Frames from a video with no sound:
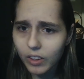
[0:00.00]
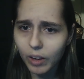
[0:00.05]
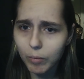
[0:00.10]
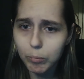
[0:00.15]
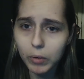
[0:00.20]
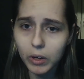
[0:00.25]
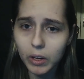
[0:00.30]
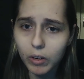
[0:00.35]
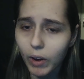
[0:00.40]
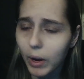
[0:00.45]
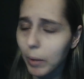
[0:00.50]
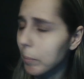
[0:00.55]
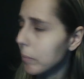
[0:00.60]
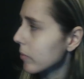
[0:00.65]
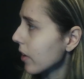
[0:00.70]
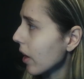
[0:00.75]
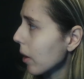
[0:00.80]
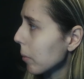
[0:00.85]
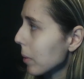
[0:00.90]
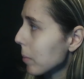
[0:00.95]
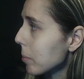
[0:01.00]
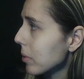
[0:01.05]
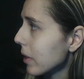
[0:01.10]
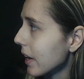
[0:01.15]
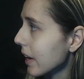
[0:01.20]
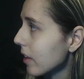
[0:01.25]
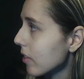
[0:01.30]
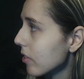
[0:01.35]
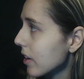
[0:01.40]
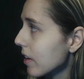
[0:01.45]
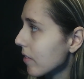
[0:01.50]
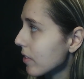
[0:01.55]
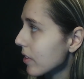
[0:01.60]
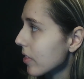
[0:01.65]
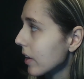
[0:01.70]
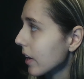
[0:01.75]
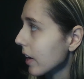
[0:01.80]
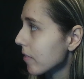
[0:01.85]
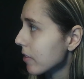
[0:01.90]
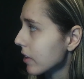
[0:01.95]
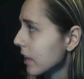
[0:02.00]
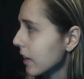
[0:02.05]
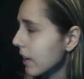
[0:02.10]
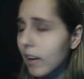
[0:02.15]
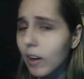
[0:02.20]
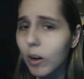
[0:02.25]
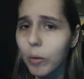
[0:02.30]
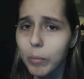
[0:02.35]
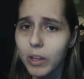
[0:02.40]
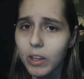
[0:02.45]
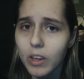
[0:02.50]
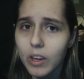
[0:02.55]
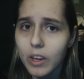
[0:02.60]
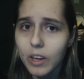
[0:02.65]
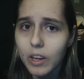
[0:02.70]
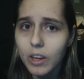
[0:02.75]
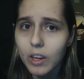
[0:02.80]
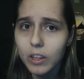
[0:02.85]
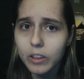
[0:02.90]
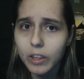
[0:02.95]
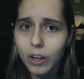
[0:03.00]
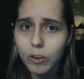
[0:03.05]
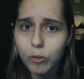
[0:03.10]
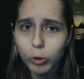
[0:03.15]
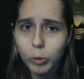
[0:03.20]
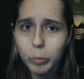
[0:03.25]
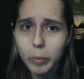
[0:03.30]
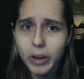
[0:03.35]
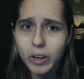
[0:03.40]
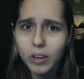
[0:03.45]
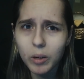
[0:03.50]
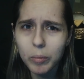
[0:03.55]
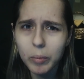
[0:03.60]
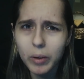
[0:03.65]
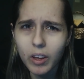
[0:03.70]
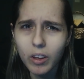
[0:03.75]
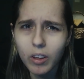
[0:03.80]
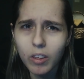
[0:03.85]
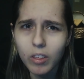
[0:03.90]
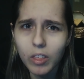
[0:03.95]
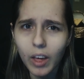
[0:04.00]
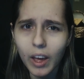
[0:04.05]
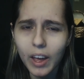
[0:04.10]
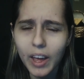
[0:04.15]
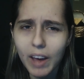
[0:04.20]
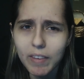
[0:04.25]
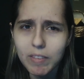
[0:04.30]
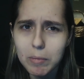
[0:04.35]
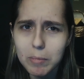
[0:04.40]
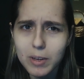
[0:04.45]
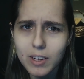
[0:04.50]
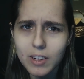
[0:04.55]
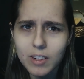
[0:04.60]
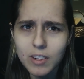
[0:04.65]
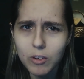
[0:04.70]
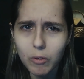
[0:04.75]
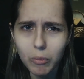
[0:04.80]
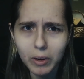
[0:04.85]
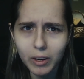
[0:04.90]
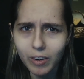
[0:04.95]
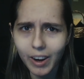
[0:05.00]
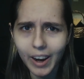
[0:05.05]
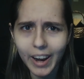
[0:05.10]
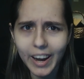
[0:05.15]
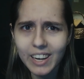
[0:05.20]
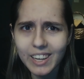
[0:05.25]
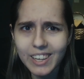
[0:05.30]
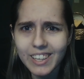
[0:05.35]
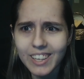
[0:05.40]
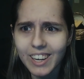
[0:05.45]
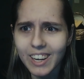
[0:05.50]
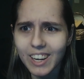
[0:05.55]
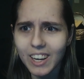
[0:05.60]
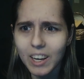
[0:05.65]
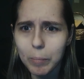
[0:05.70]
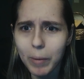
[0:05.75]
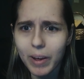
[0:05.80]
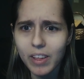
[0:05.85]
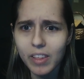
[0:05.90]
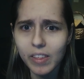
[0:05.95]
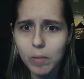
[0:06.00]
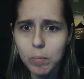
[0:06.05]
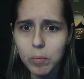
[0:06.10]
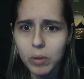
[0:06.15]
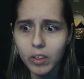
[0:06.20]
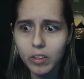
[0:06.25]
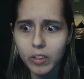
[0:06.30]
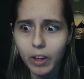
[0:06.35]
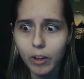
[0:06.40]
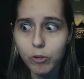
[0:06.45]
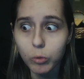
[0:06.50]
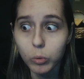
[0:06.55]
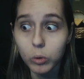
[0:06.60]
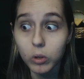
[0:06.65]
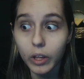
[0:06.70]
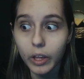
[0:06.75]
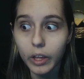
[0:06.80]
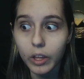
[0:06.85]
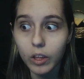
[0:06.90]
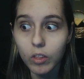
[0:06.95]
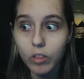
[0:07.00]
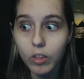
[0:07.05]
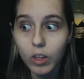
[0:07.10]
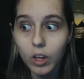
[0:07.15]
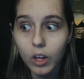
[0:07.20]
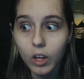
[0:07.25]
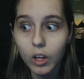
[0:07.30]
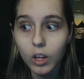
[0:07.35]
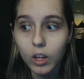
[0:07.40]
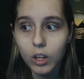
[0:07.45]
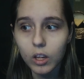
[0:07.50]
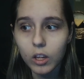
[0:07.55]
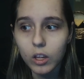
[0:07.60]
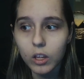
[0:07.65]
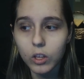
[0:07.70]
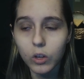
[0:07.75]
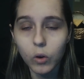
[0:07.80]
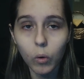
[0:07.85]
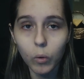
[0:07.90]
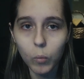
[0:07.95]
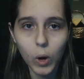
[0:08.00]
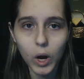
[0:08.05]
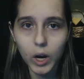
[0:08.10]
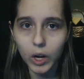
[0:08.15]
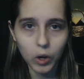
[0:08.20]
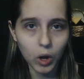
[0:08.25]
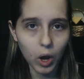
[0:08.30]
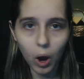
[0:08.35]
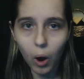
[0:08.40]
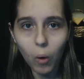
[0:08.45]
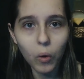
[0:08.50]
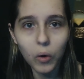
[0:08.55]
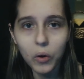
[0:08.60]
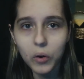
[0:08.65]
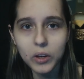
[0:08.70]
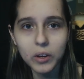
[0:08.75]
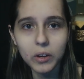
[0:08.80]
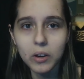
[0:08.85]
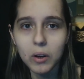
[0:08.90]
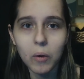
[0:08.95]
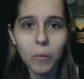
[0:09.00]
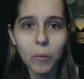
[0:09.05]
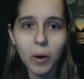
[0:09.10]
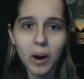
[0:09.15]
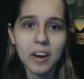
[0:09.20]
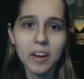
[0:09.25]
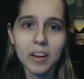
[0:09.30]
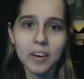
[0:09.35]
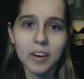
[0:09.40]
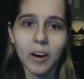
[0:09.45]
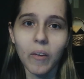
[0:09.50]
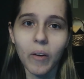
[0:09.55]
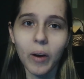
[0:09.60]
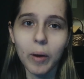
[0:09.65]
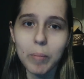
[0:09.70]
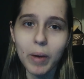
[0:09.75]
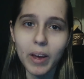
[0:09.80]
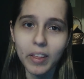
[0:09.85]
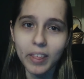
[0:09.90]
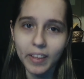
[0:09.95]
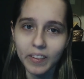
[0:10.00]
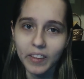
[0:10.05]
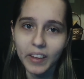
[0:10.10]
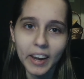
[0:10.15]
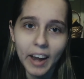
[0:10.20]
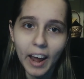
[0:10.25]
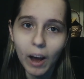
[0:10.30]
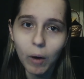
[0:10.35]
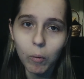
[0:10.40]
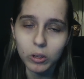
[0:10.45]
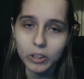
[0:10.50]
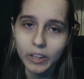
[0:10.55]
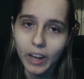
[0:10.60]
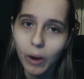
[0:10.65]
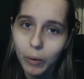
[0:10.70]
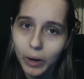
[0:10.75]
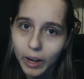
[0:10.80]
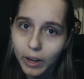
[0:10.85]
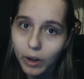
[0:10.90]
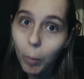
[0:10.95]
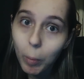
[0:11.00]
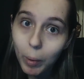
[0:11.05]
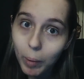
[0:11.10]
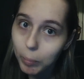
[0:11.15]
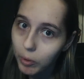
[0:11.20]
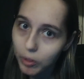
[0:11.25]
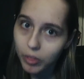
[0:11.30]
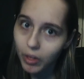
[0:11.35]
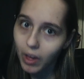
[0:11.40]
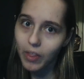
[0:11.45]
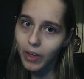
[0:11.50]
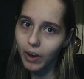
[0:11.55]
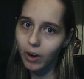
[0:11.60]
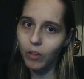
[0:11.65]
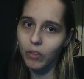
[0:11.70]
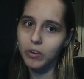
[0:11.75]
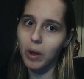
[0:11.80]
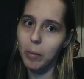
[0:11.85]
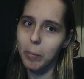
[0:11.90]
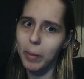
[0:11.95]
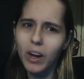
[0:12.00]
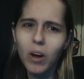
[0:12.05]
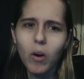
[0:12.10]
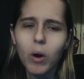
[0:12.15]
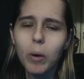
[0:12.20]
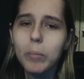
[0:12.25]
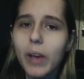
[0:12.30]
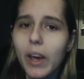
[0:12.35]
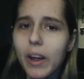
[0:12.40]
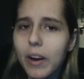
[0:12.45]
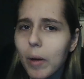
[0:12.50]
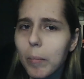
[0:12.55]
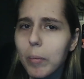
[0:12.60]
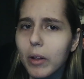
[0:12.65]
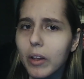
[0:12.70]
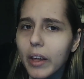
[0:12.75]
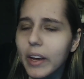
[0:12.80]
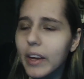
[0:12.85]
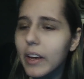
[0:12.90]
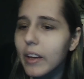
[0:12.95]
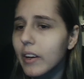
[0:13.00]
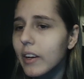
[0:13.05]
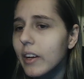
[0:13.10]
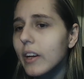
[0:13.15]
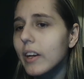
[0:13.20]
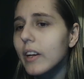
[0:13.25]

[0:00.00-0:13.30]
I'm going to write down my plans and everything. I feel like it'll help me schedule better because I haven't been doing great. My sleeping schedule is... You don't want to know. You don't want to know. I'm basically an owl now, and I know people say that all the time, like, oh, I'm getting up at, like,